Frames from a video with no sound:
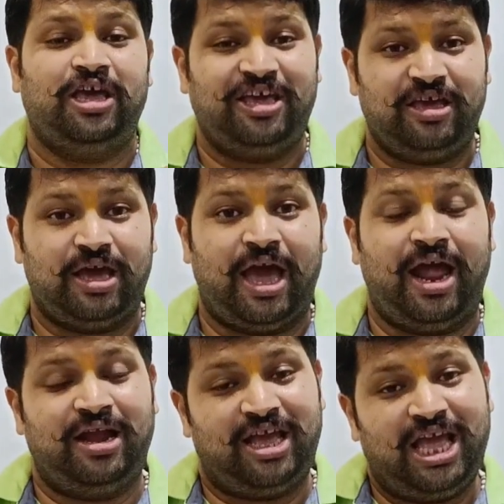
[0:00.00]
and
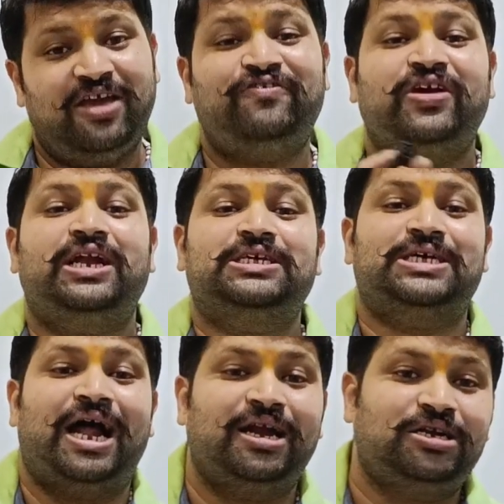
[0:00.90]
if it is
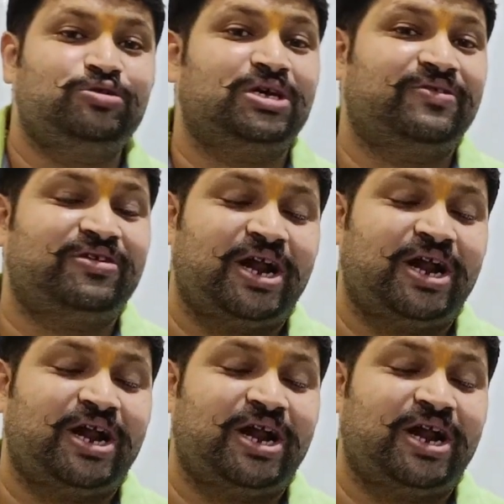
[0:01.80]
added to the given rational